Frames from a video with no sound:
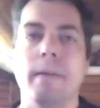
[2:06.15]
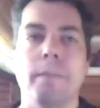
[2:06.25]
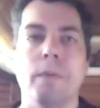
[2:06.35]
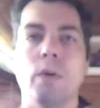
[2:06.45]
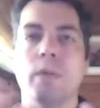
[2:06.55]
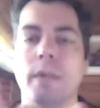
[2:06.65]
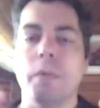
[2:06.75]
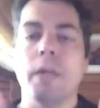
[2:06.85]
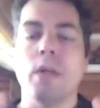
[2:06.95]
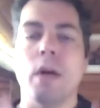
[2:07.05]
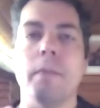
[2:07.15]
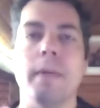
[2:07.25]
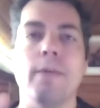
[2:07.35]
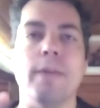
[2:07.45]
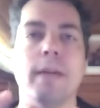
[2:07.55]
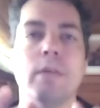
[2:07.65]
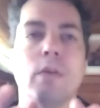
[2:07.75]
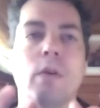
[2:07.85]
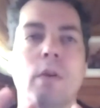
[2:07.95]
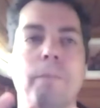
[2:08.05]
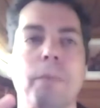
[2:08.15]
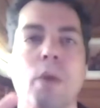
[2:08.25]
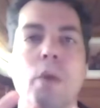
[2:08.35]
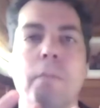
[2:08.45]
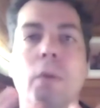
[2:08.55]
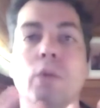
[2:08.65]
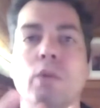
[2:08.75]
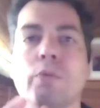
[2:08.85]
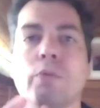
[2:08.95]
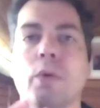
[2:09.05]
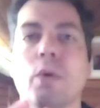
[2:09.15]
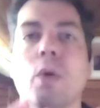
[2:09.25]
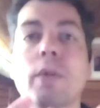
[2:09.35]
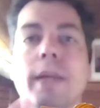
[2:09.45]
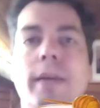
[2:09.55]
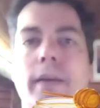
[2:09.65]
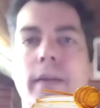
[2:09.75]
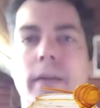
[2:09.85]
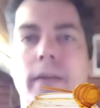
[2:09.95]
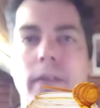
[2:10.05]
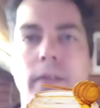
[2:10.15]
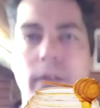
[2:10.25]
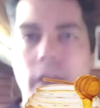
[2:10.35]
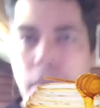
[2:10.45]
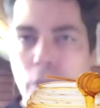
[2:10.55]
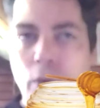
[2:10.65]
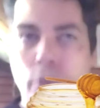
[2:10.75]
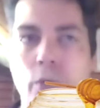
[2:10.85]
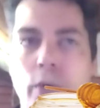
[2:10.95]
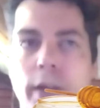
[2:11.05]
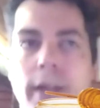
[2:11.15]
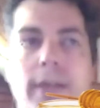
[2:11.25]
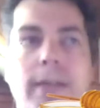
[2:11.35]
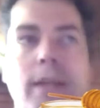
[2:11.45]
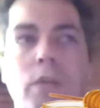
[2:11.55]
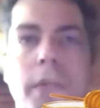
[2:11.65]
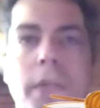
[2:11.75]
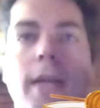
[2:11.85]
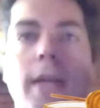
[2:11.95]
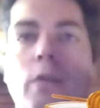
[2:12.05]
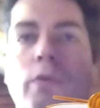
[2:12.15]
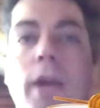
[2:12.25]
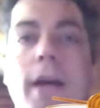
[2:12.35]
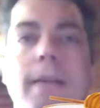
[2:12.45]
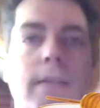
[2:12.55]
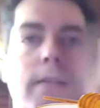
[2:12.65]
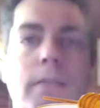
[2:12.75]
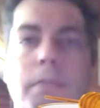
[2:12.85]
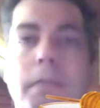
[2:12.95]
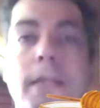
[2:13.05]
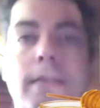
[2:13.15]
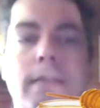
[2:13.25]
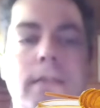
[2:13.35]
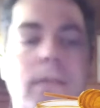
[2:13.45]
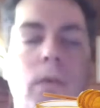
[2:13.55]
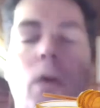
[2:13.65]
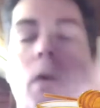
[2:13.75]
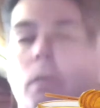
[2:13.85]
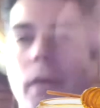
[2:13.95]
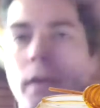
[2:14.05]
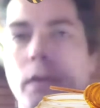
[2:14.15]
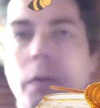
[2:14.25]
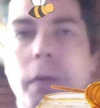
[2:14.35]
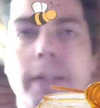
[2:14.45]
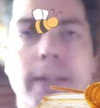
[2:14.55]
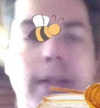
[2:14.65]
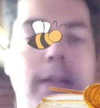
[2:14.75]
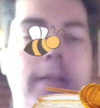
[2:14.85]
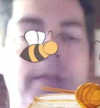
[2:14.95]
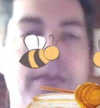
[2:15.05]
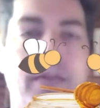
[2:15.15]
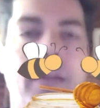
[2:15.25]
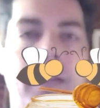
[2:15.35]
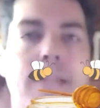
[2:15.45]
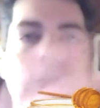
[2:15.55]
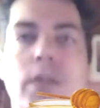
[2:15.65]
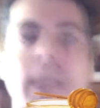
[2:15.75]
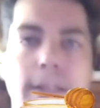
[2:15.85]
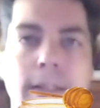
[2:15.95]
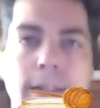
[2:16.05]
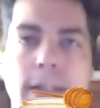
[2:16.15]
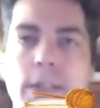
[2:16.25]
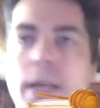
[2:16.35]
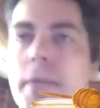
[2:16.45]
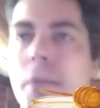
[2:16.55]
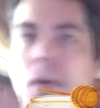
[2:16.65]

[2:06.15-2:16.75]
No, they will come if there is a, a, a pot of uh, one, well, a pot of one, then you would get the flies and bees, or I don't know what, and then you can catch them or